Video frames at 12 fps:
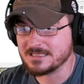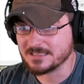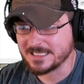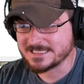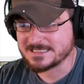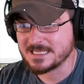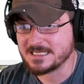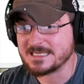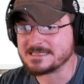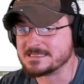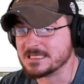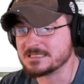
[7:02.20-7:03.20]
like I said,
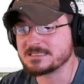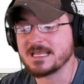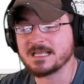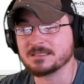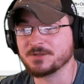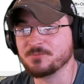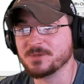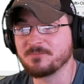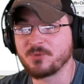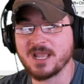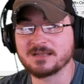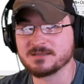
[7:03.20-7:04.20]
it does take a little bit of
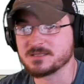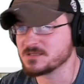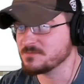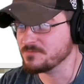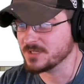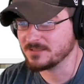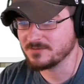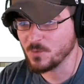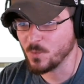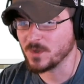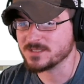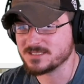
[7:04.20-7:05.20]
practice, but
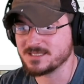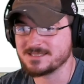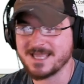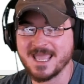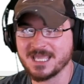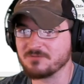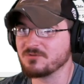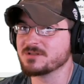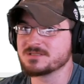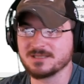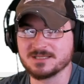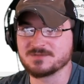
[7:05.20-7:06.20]
once you get the hang of it,
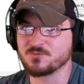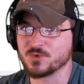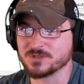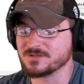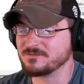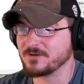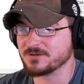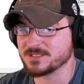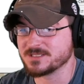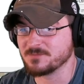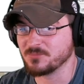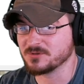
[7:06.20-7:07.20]
it's it's really fairly
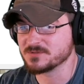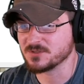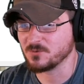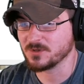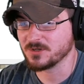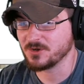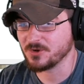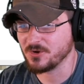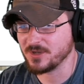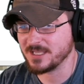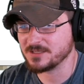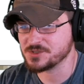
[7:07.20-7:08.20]
simple. So we're going to go
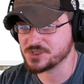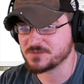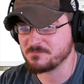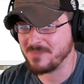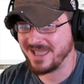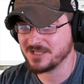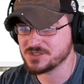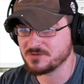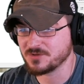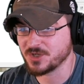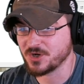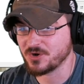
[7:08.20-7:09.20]
ahead and just match
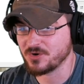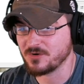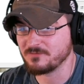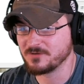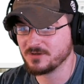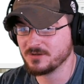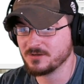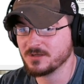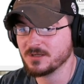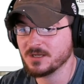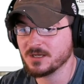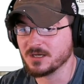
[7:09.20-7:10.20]
the curve
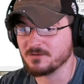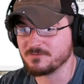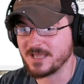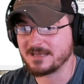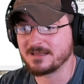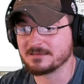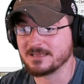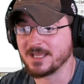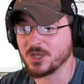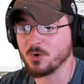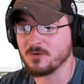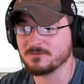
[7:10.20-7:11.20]
of that and
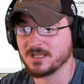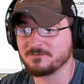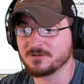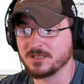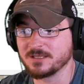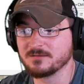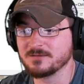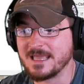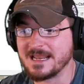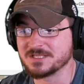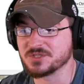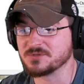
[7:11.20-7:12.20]
let go of left click.
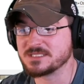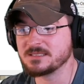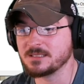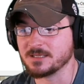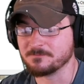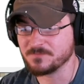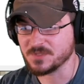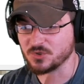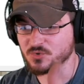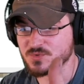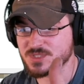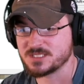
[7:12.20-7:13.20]
And as you can see,
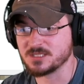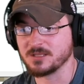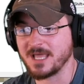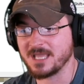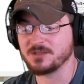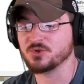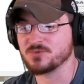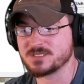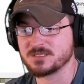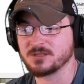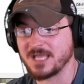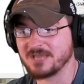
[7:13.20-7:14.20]
you still you
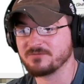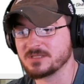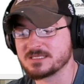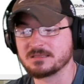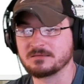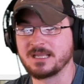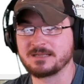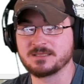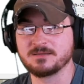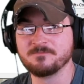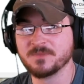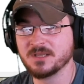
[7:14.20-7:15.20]
still have it
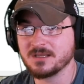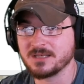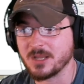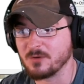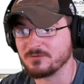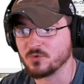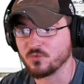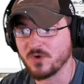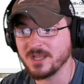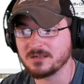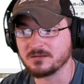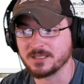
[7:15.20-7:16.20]
selected. Now, if you
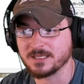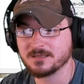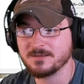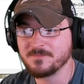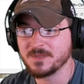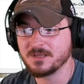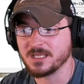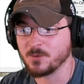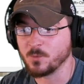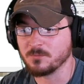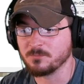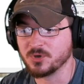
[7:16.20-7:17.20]
right click,
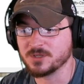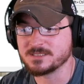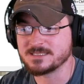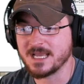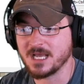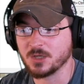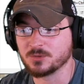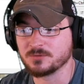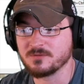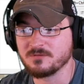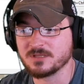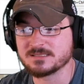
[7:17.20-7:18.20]
it will put
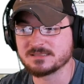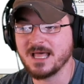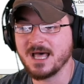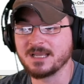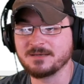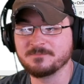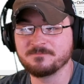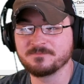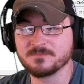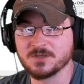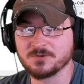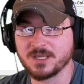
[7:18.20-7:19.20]
down this line.
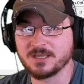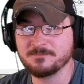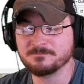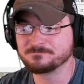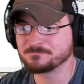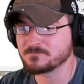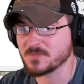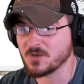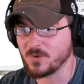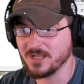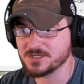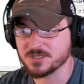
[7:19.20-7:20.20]
Okay,
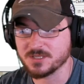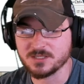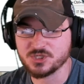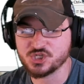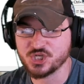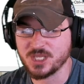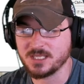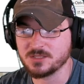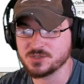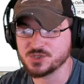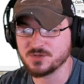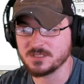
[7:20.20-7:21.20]
we're actually going to
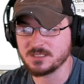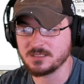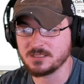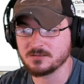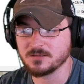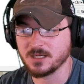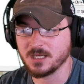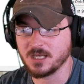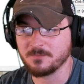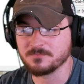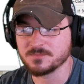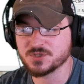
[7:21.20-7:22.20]
change the
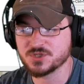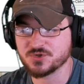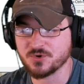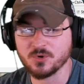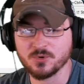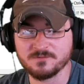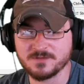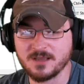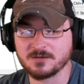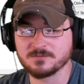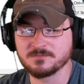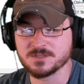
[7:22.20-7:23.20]
um, stroke of
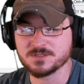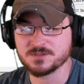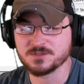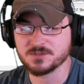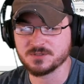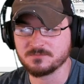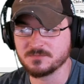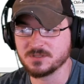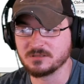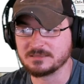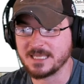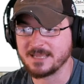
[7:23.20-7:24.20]
that so the,
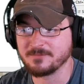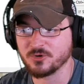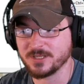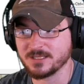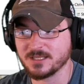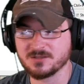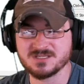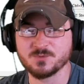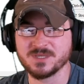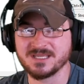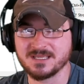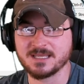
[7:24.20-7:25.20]
the lime green can, so
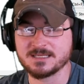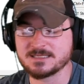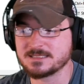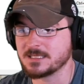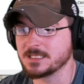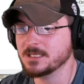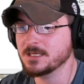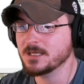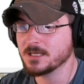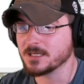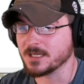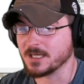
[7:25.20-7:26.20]
we can kind of see it.
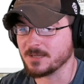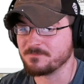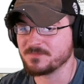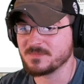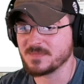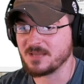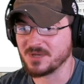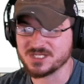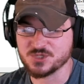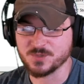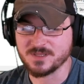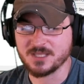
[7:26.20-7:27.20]
Um, and by
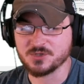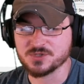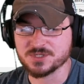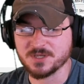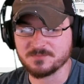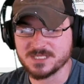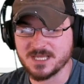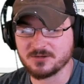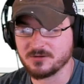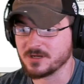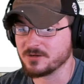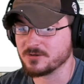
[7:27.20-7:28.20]
doing that, you just come down
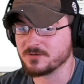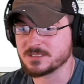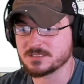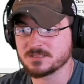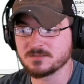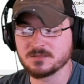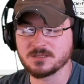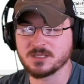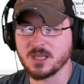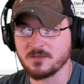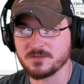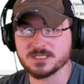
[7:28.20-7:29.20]
to here to this
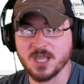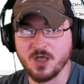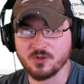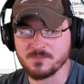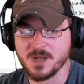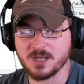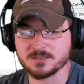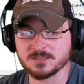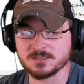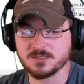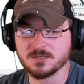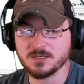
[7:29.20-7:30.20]
these color
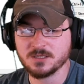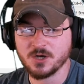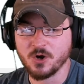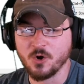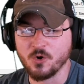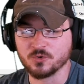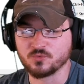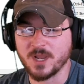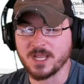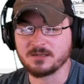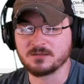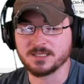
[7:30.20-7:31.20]
boxes, hold
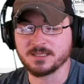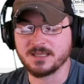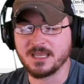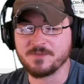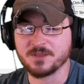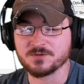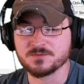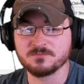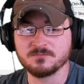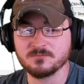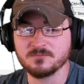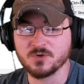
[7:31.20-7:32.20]
right click, and then
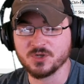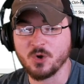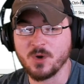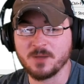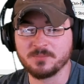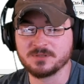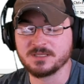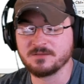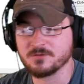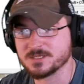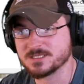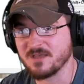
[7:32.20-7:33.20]
go up and
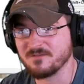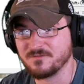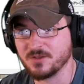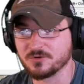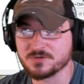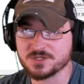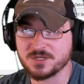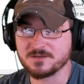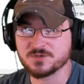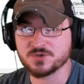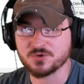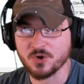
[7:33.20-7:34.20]
either set fill or
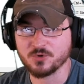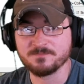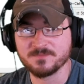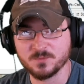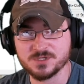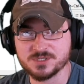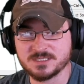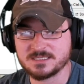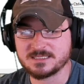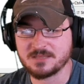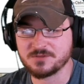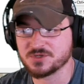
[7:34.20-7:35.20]
set stroke. We just
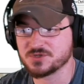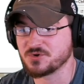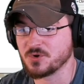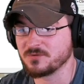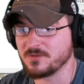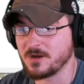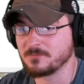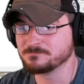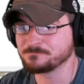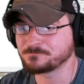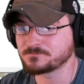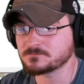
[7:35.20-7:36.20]
set the stroke there.
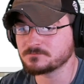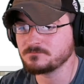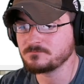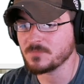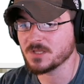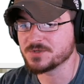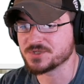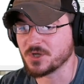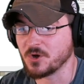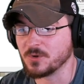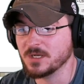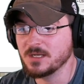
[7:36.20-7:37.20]

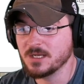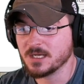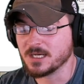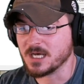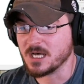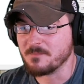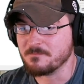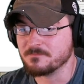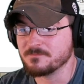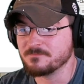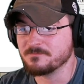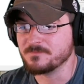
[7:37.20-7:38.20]
So um,
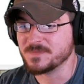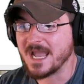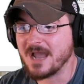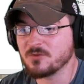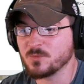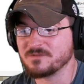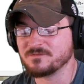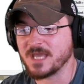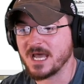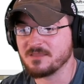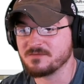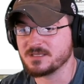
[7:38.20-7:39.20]
now that we've
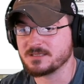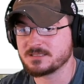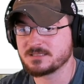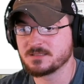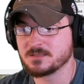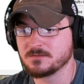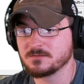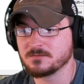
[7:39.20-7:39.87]
got this